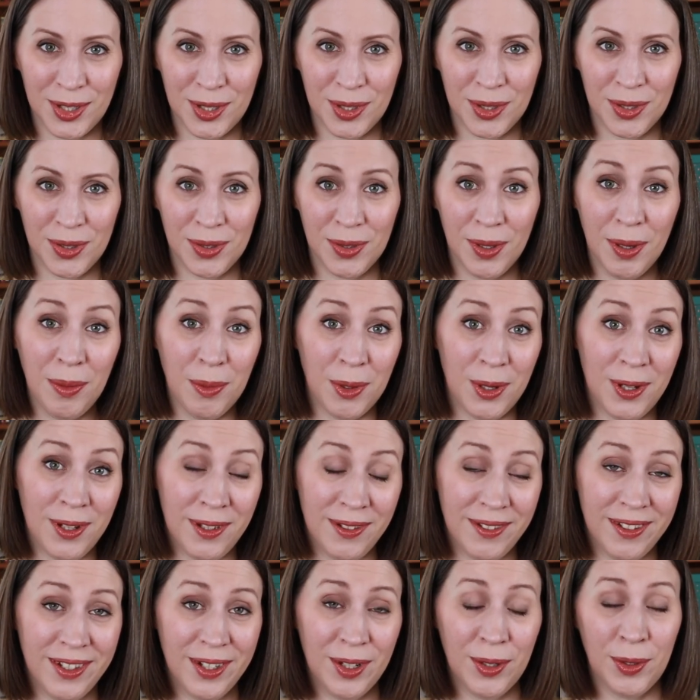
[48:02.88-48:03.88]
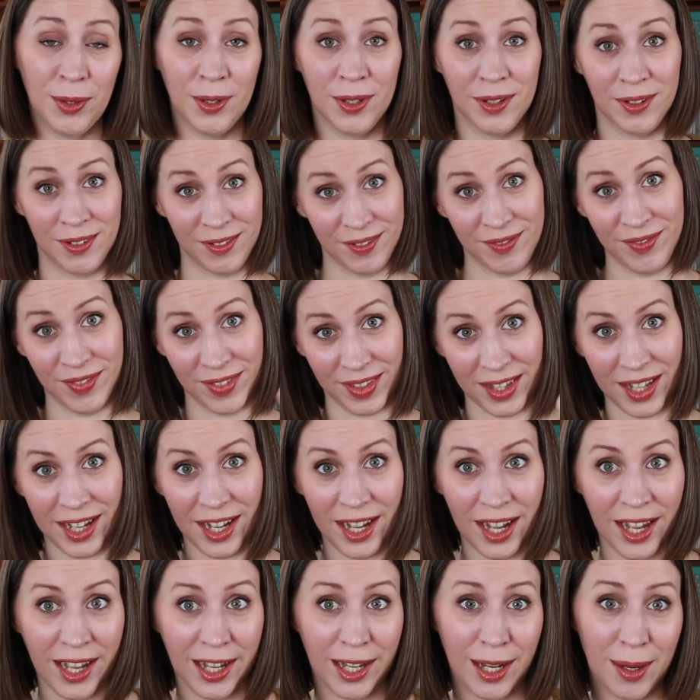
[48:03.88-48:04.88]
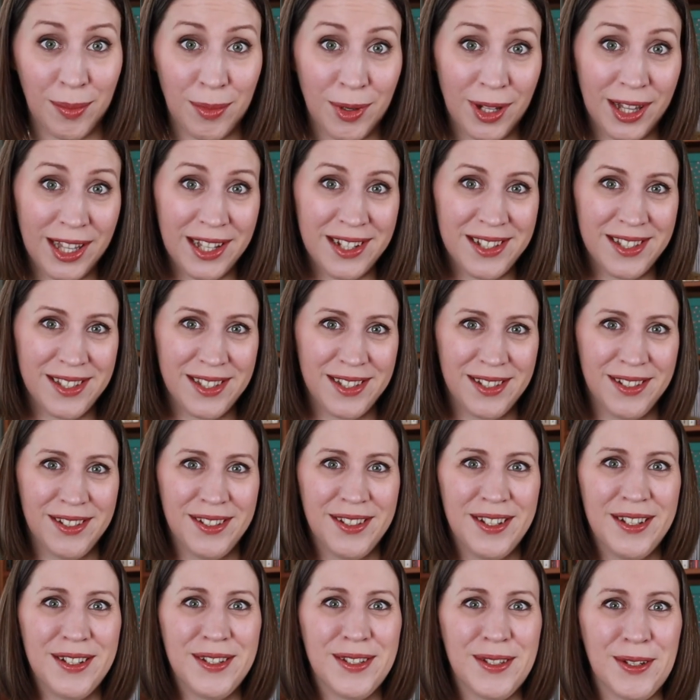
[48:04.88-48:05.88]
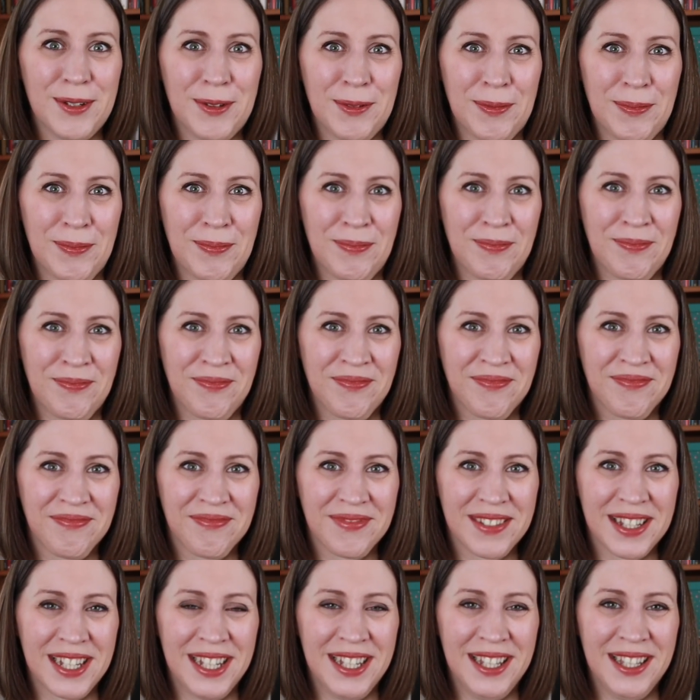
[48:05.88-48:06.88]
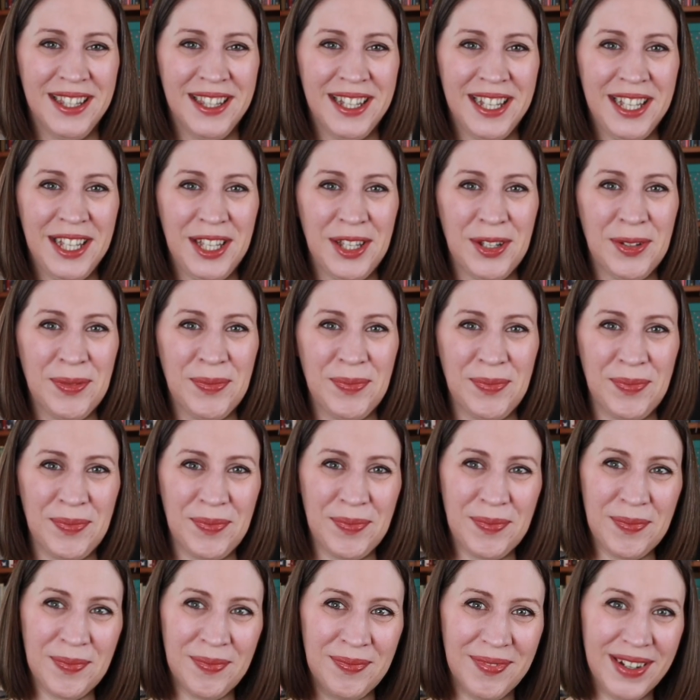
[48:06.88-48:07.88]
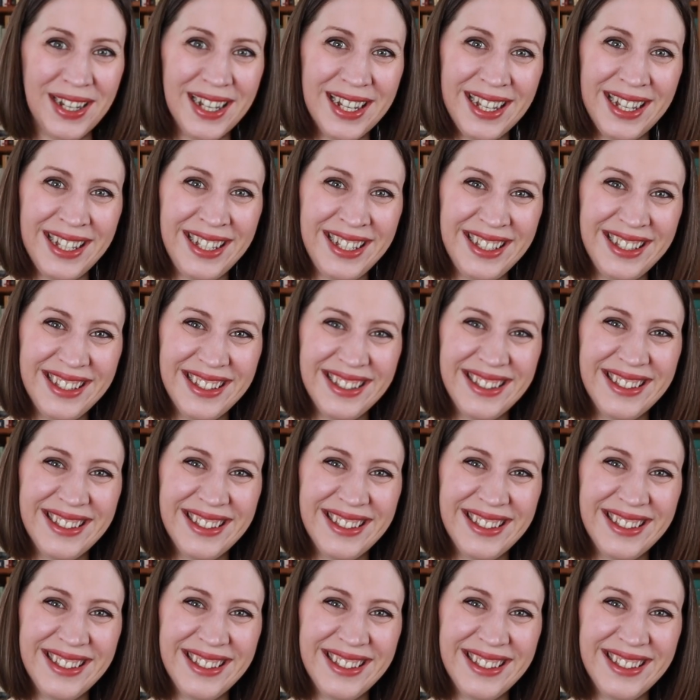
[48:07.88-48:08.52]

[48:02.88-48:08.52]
to a wall or a camera lens. So thank you. Bye.